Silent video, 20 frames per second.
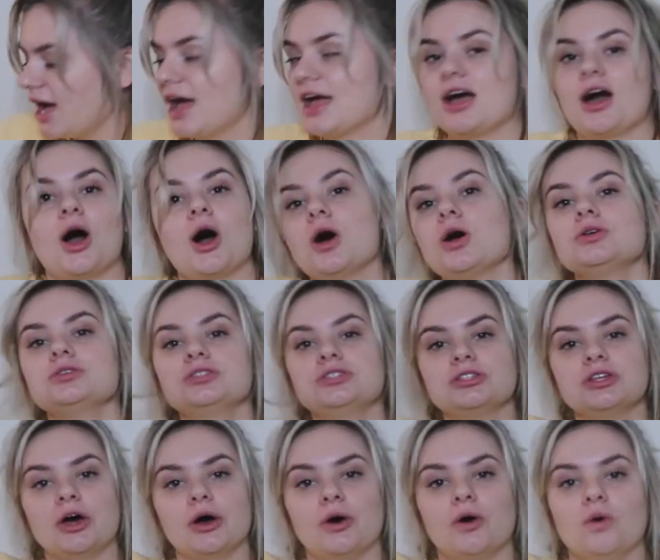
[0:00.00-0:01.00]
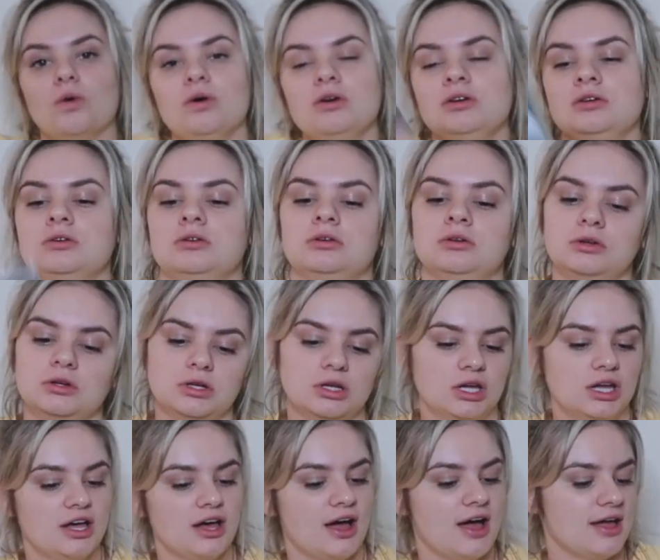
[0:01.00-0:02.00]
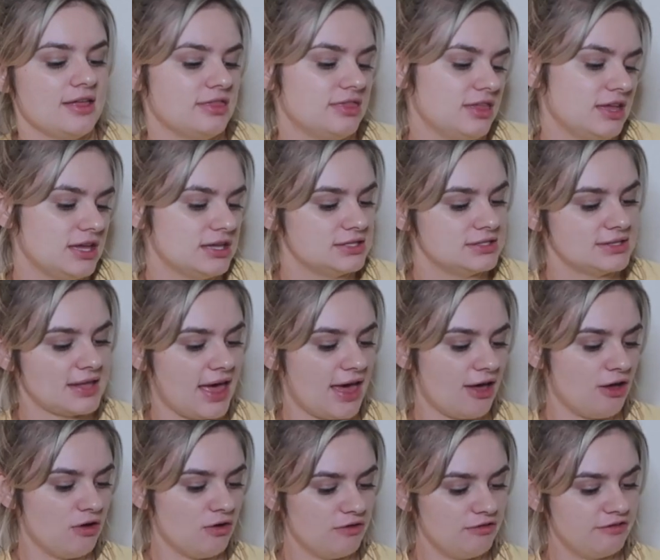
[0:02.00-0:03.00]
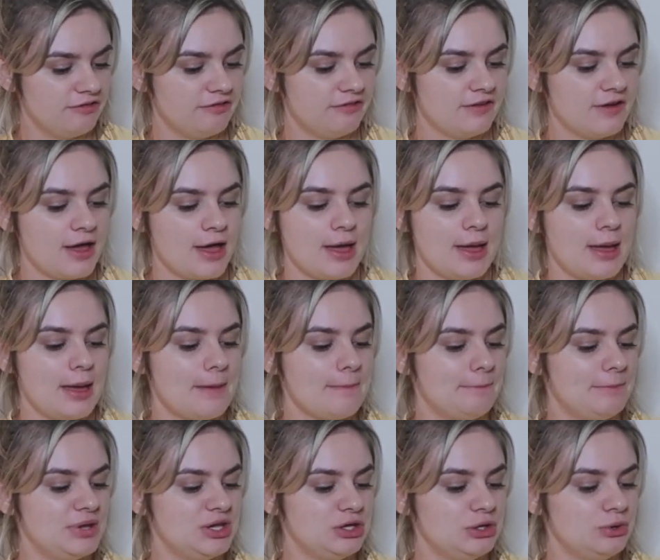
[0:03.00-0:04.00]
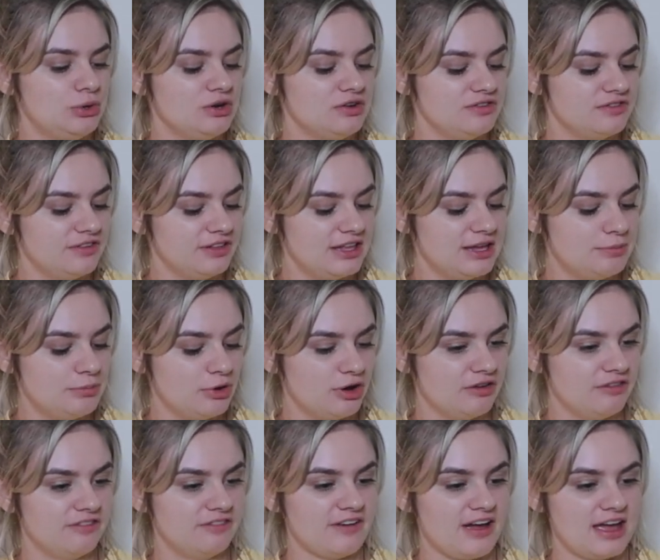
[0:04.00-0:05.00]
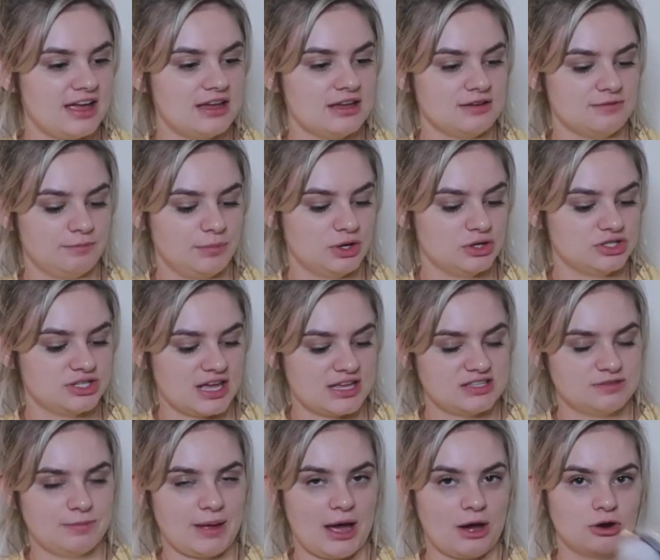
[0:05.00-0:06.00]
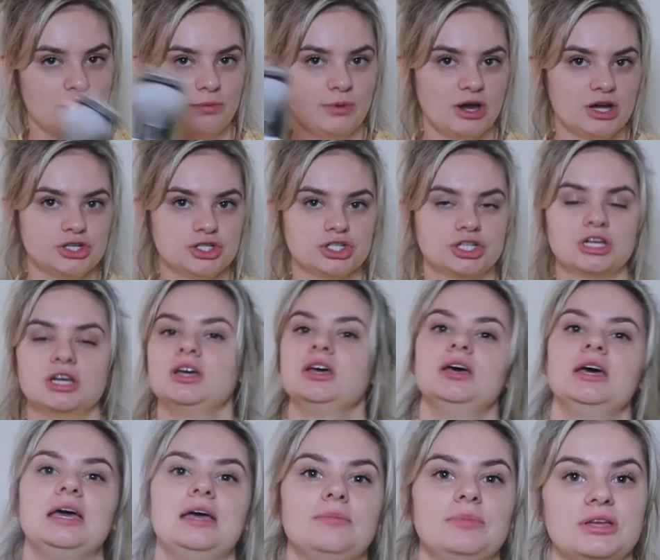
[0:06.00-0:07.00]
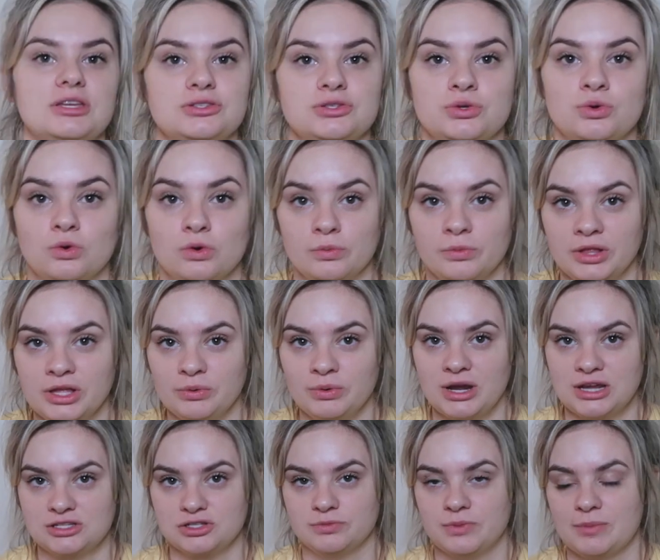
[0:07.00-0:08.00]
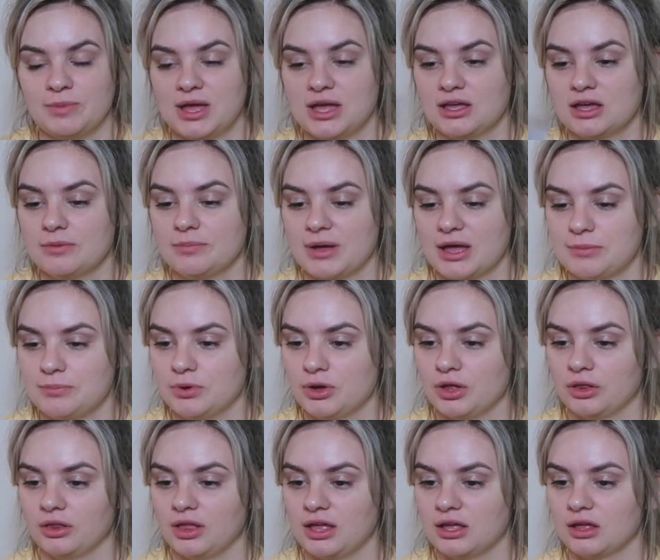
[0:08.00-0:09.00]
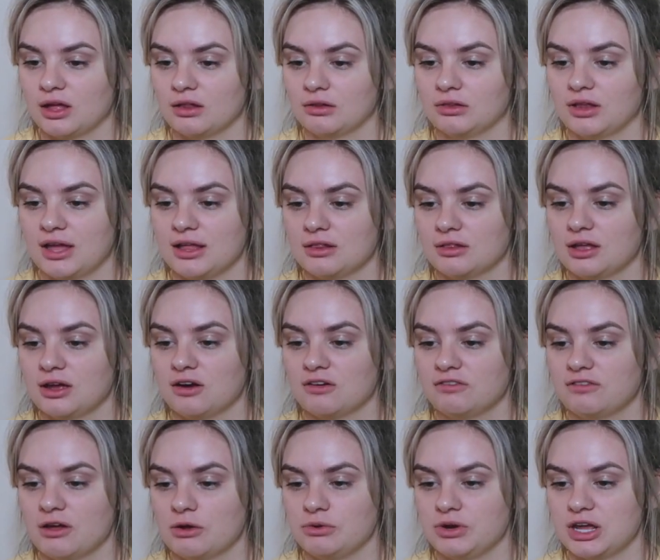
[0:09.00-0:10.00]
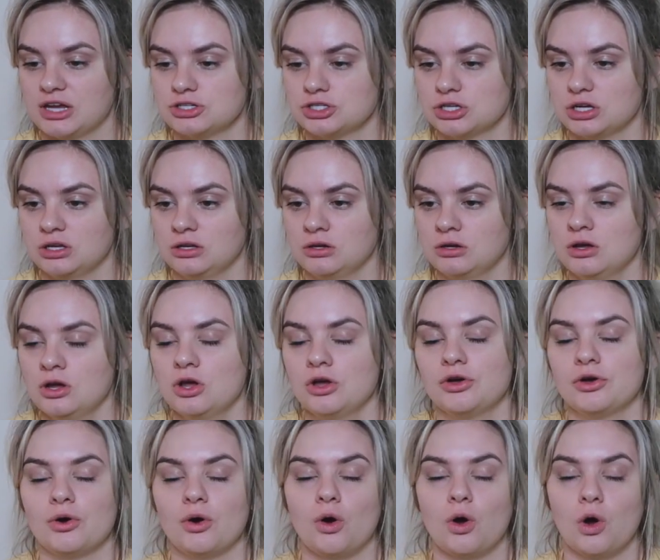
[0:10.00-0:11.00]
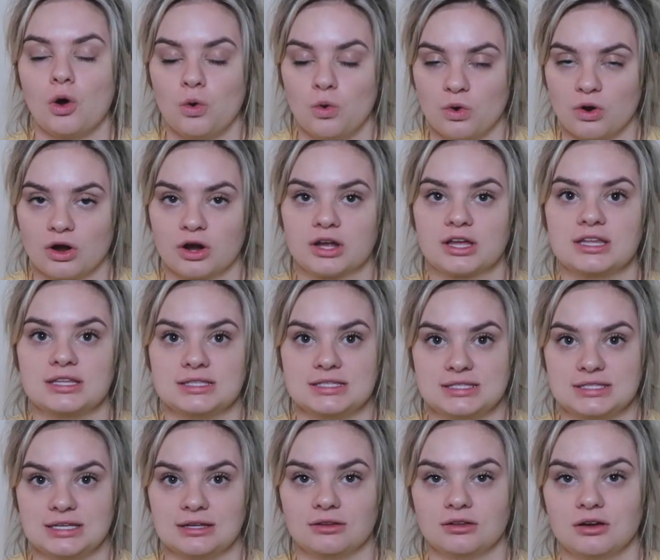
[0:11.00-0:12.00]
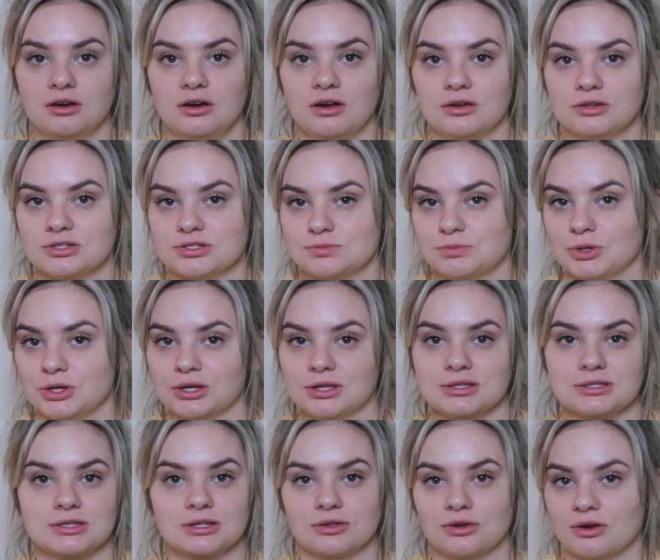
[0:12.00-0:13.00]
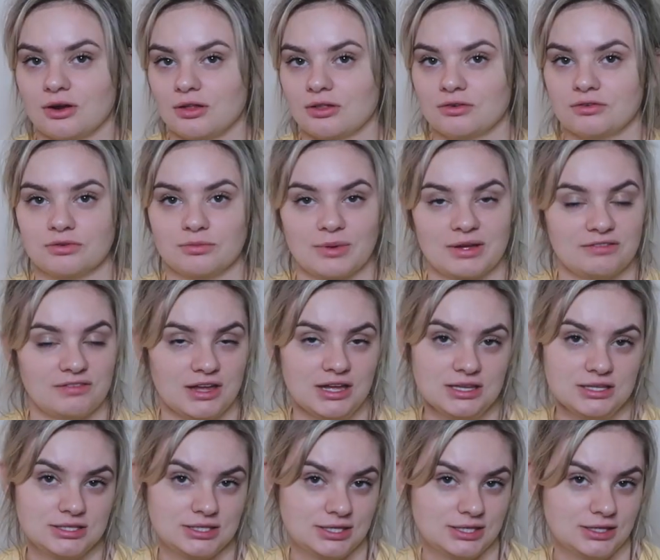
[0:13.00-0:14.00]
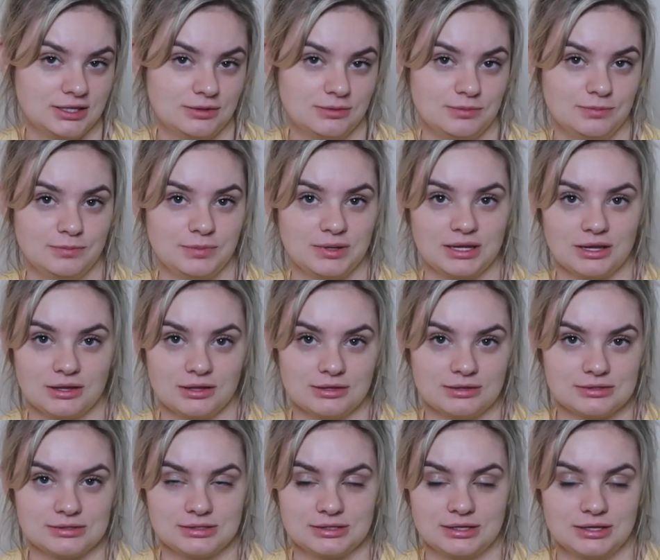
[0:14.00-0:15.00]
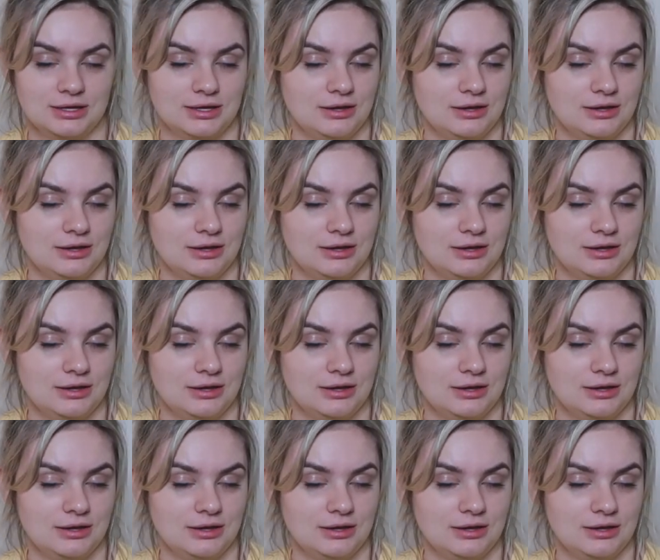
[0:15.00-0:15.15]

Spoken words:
I also got this e.l.f. Beautifully precise powder brush, because normally when I do my makeup I put like a light layer foundation or concealer. I'll just put concealer all over my face because